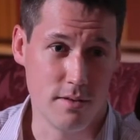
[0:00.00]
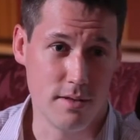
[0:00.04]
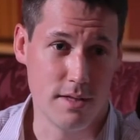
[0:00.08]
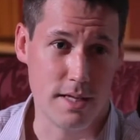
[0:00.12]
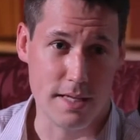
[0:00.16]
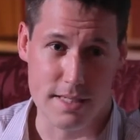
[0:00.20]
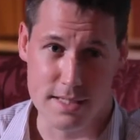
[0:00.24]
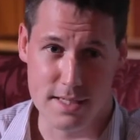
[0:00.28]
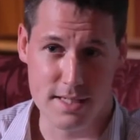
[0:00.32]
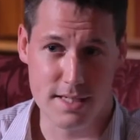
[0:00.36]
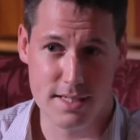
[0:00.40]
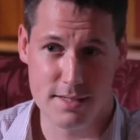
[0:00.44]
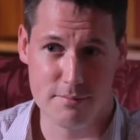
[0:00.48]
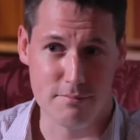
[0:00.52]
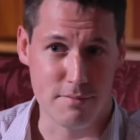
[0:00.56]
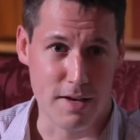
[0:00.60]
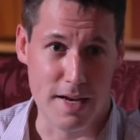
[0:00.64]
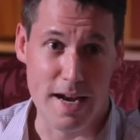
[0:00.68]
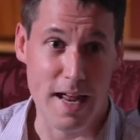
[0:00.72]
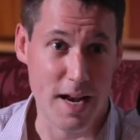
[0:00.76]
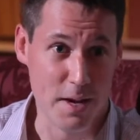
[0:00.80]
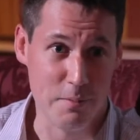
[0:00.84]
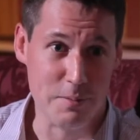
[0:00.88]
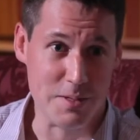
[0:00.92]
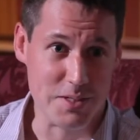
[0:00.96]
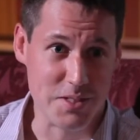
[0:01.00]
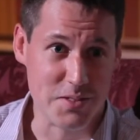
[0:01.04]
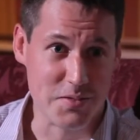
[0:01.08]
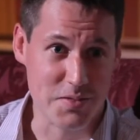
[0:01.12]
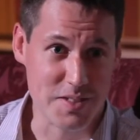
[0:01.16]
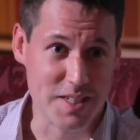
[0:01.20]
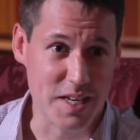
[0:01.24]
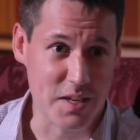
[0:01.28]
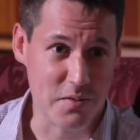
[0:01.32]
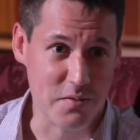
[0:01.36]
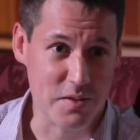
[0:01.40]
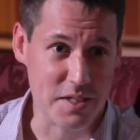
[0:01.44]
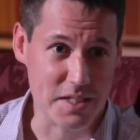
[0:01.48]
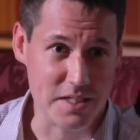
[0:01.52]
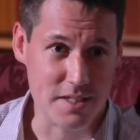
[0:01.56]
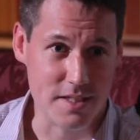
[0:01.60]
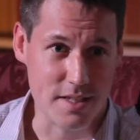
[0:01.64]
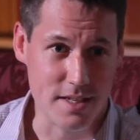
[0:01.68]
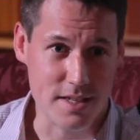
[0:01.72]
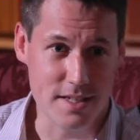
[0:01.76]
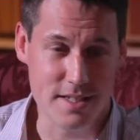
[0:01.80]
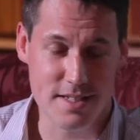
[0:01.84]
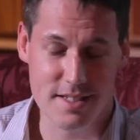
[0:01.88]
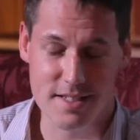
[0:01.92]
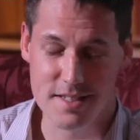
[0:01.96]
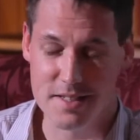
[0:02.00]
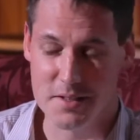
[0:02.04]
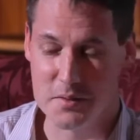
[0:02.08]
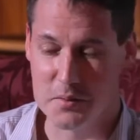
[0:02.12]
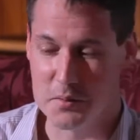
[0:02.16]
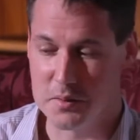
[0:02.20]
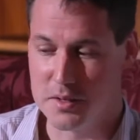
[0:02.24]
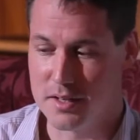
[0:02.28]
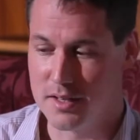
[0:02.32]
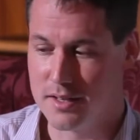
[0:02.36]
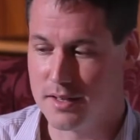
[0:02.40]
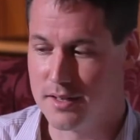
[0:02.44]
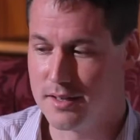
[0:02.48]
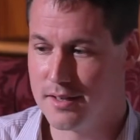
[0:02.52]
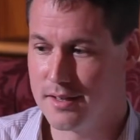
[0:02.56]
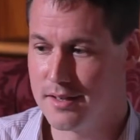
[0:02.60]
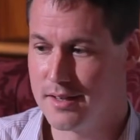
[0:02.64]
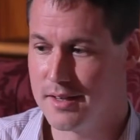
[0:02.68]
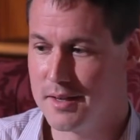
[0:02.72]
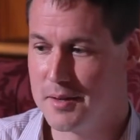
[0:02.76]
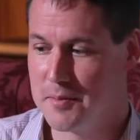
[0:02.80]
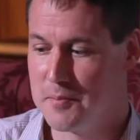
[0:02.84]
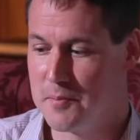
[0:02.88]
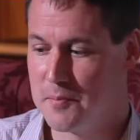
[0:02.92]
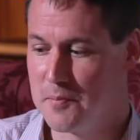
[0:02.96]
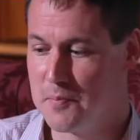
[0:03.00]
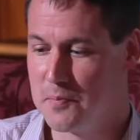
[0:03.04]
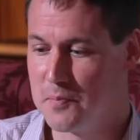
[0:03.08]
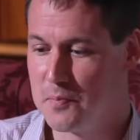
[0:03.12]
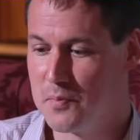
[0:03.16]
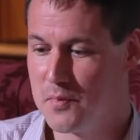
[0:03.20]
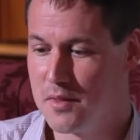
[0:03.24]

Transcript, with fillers: there's an element of safety to this and that we um,